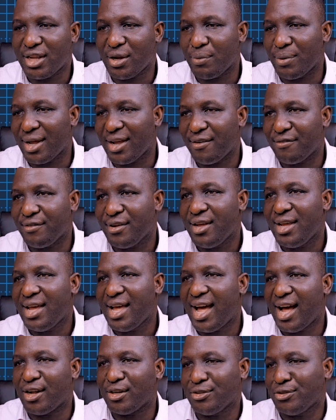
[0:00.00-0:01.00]
Now we have
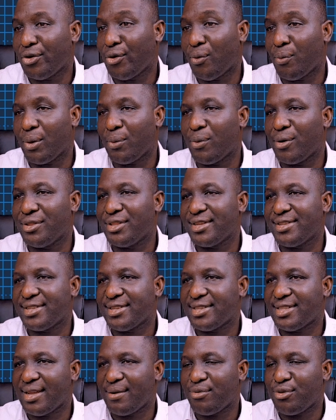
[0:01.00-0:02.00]
how tall we want the
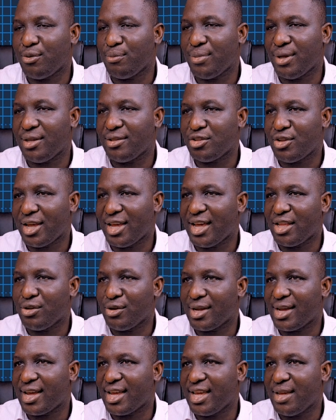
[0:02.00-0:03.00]
system to be. So again,
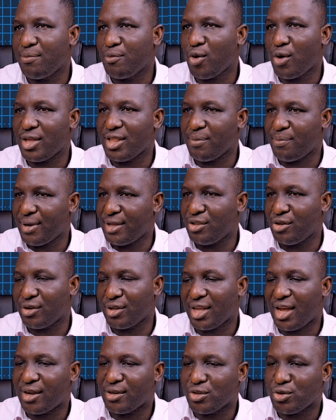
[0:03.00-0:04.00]
you can keep going depending
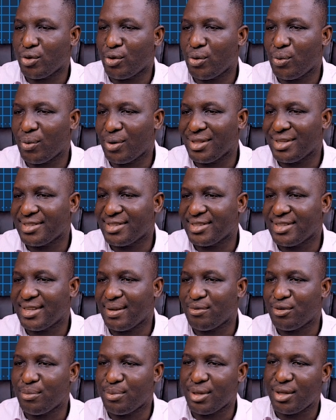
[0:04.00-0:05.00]
on how tall you want the
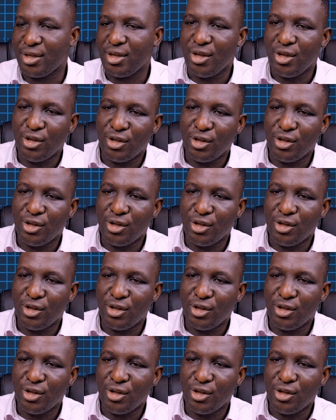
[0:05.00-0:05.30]
system to be.